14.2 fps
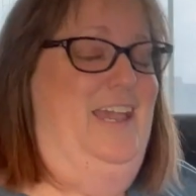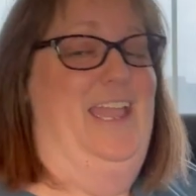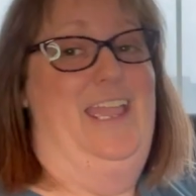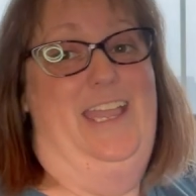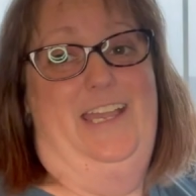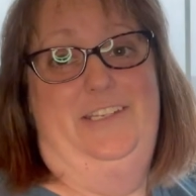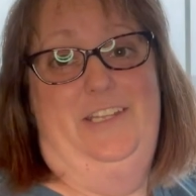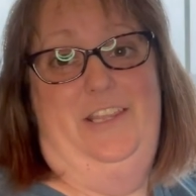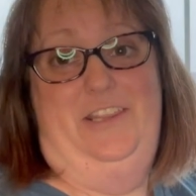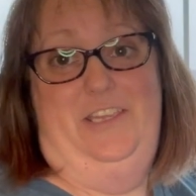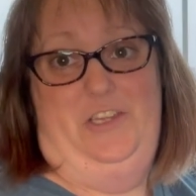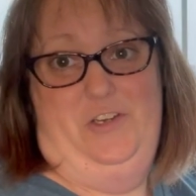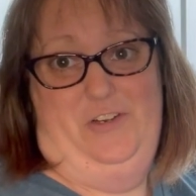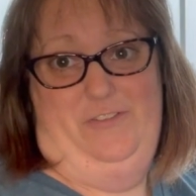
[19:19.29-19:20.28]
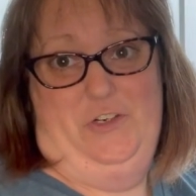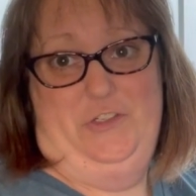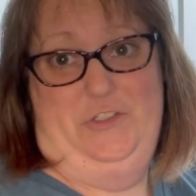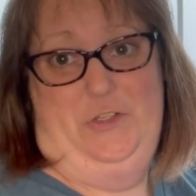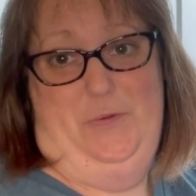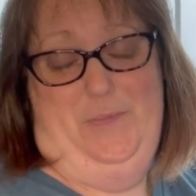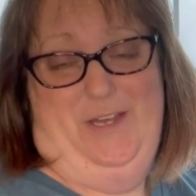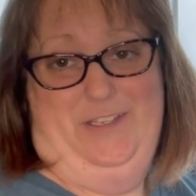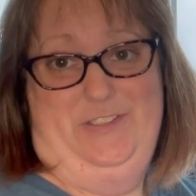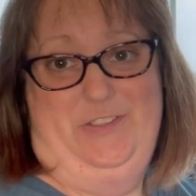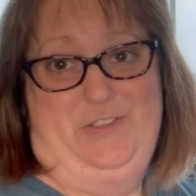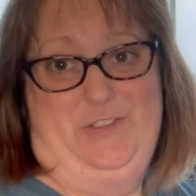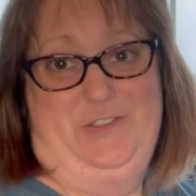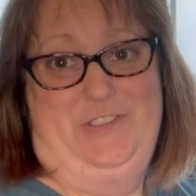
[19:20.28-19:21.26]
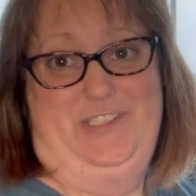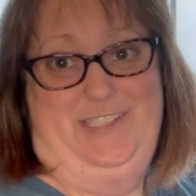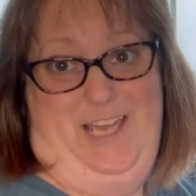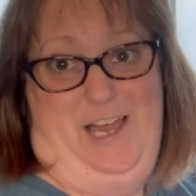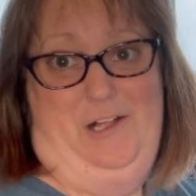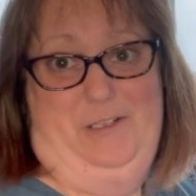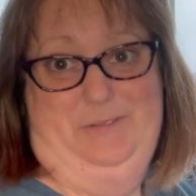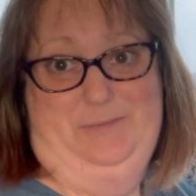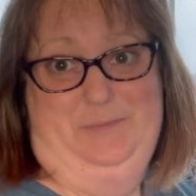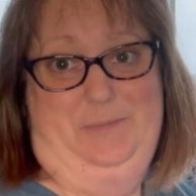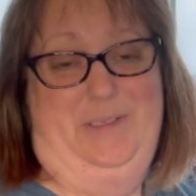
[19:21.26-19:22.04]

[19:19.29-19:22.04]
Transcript: and the Universal Monsters Sal,